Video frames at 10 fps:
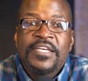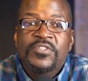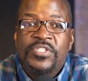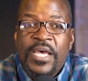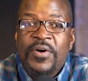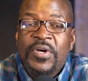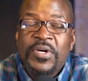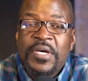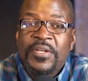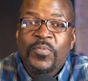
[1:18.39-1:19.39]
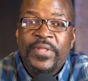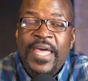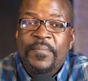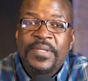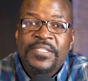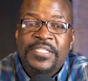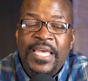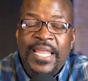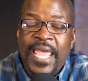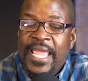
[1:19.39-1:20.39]
Sound good? With that being
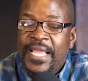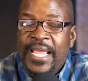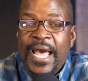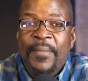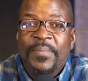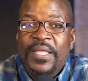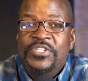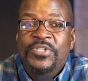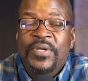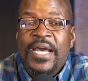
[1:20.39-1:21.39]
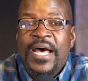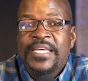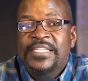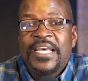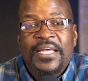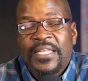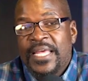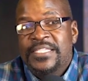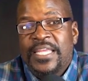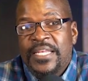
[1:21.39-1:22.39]
said, hey, God bless you guys.
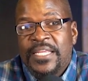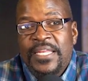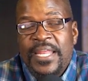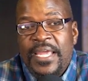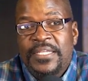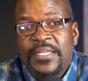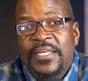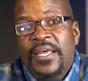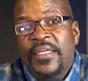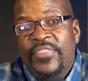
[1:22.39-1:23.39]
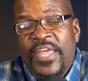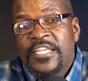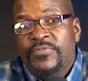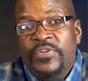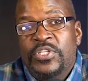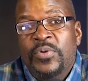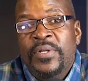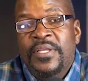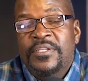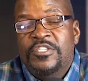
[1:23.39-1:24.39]
Let's get connected Thanks for
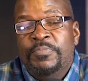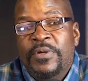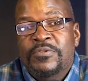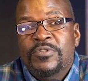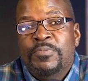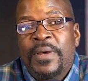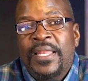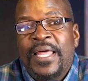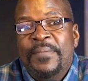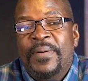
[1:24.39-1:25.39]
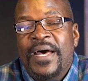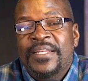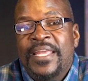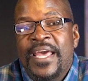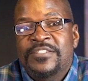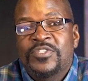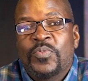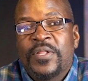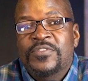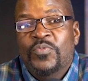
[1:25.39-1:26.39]
tuning in to Spiritual Spotlight Podcast as
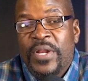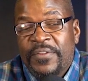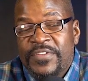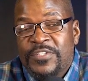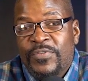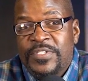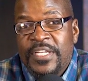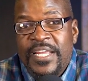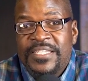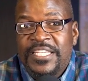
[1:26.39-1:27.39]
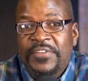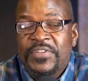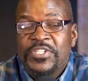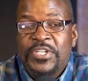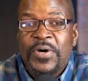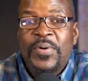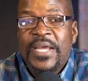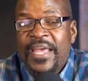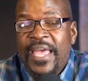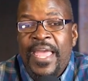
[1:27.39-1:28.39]
well as Relevance for Today TV show
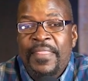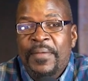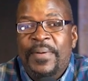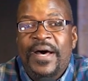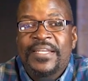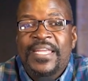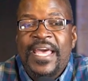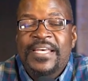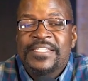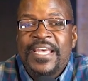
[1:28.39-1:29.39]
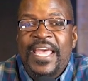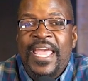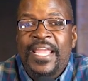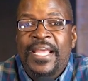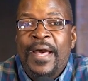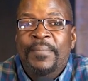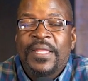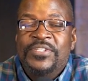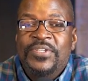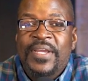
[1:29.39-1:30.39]
and the podcast. Hey, God
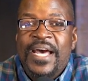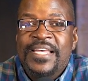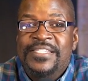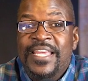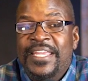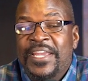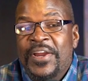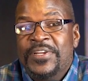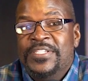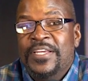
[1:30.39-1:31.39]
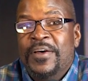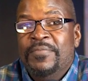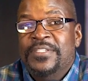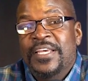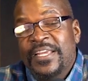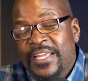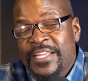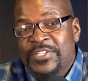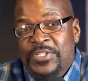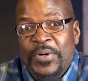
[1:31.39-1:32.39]
bless you guys. Take care of yourselves.
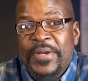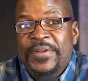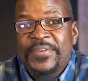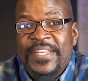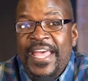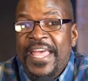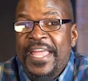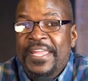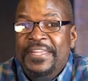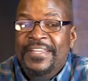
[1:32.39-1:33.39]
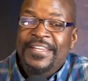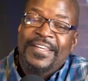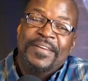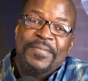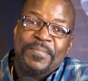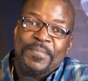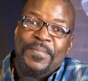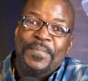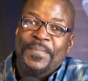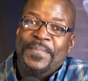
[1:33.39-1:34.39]
Enjoy your day.
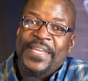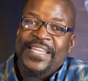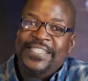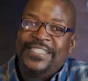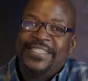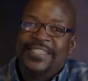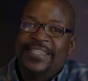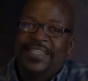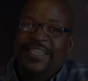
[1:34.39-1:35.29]
Peace.